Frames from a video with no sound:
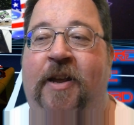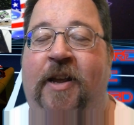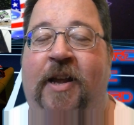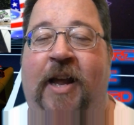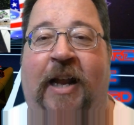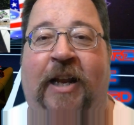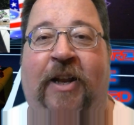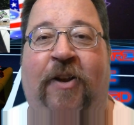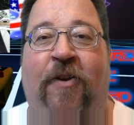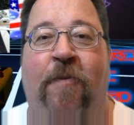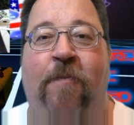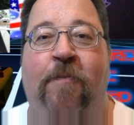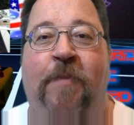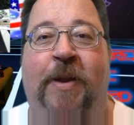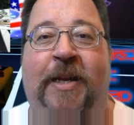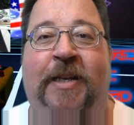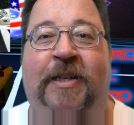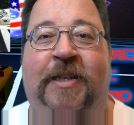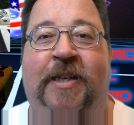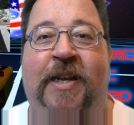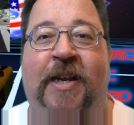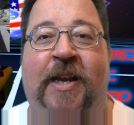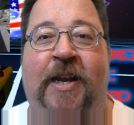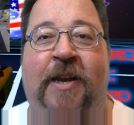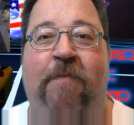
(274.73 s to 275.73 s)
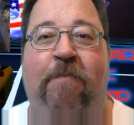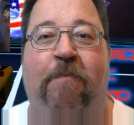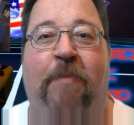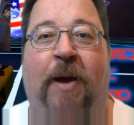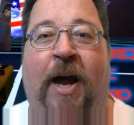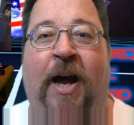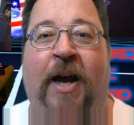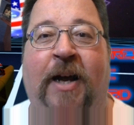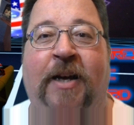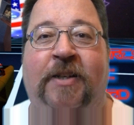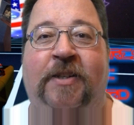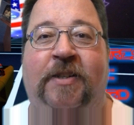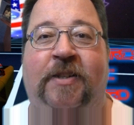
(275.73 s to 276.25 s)
little minty in
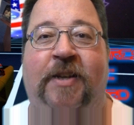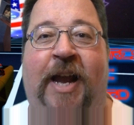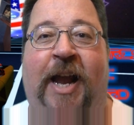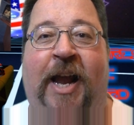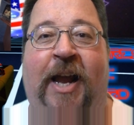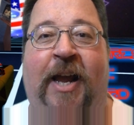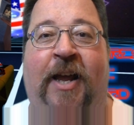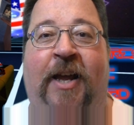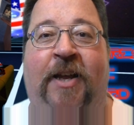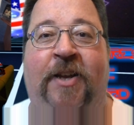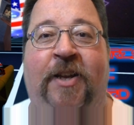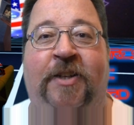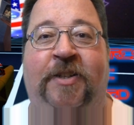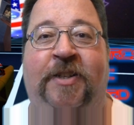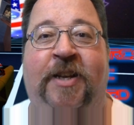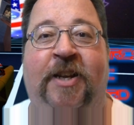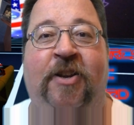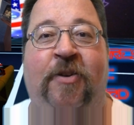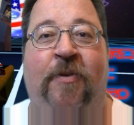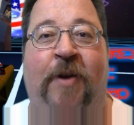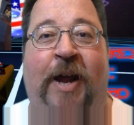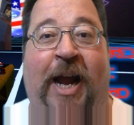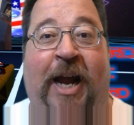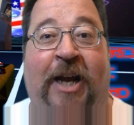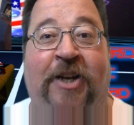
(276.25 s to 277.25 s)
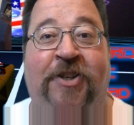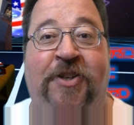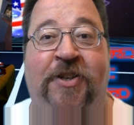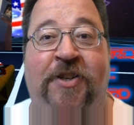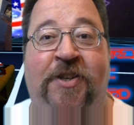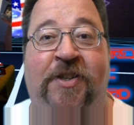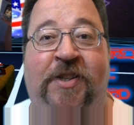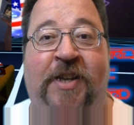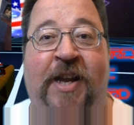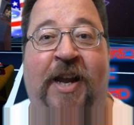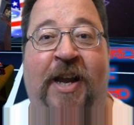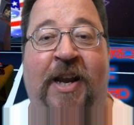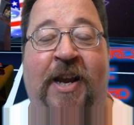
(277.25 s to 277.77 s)
box Nintendo action
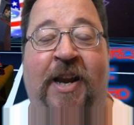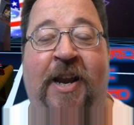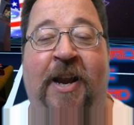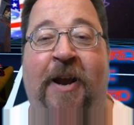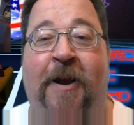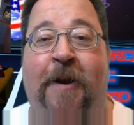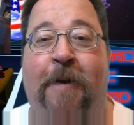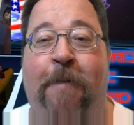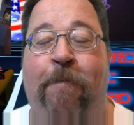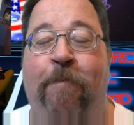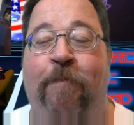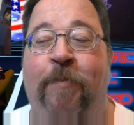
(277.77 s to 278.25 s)
set in there.